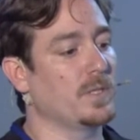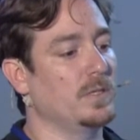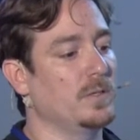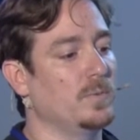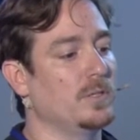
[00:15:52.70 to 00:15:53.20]

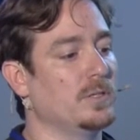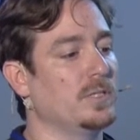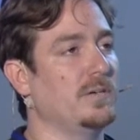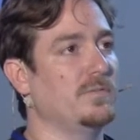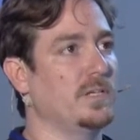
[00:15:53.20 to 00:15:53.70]
you will
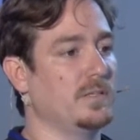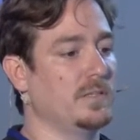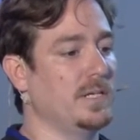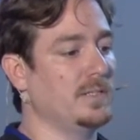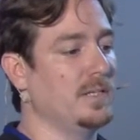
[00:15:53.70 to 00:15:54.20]
not have
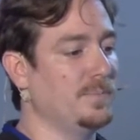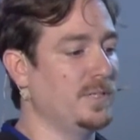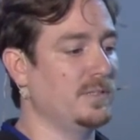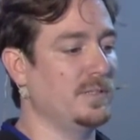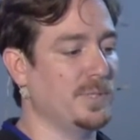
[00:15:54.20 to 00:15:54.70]
that, that,
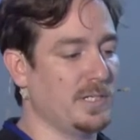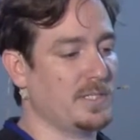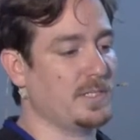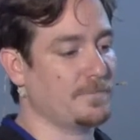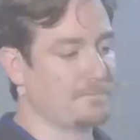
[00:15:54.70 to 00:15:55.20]

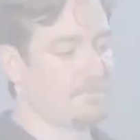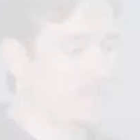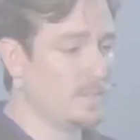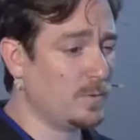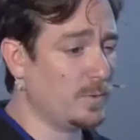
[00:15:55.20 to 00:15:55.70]
dependency.
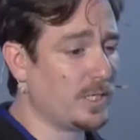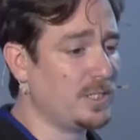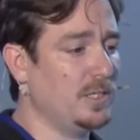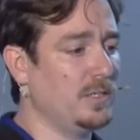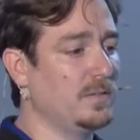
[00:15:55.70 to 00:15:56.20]
So we
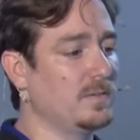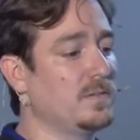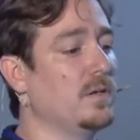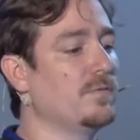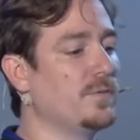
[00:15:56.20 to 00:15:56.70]
actually
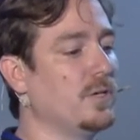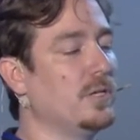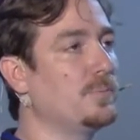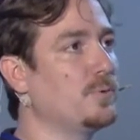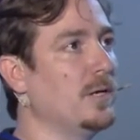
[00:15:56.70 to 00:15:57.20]
solved
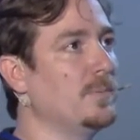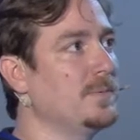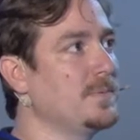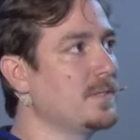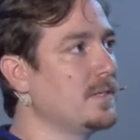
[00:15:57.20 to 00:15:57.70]
all our
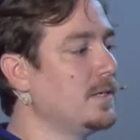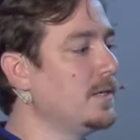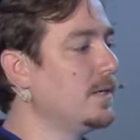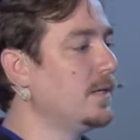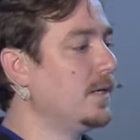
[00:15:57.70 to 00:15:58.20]
problems.
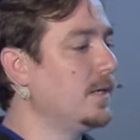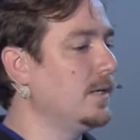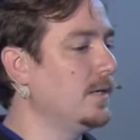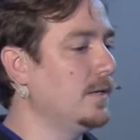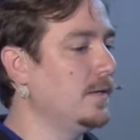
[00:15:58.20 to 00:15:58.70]

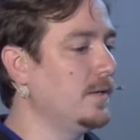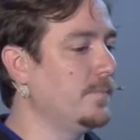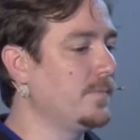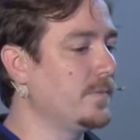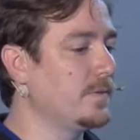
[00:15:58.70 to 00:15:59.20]

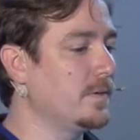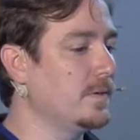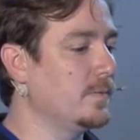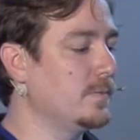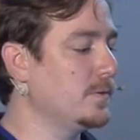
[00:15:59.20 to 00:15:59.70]
Um,
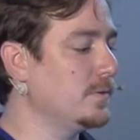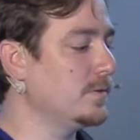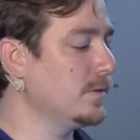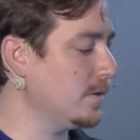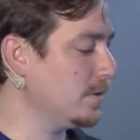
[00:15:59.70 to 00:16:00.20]
so you
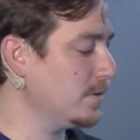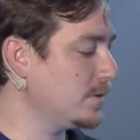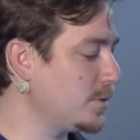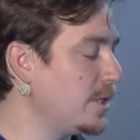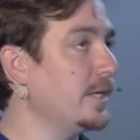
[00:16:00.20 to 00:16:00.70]
could
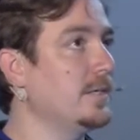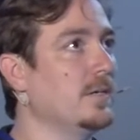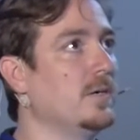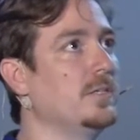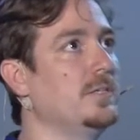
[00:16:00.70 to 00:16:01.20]
try
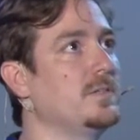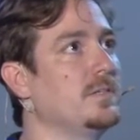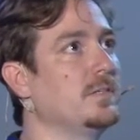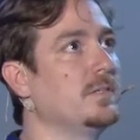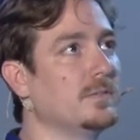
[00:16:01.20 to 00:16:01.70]
only
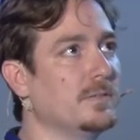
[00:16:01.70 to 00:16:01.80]
using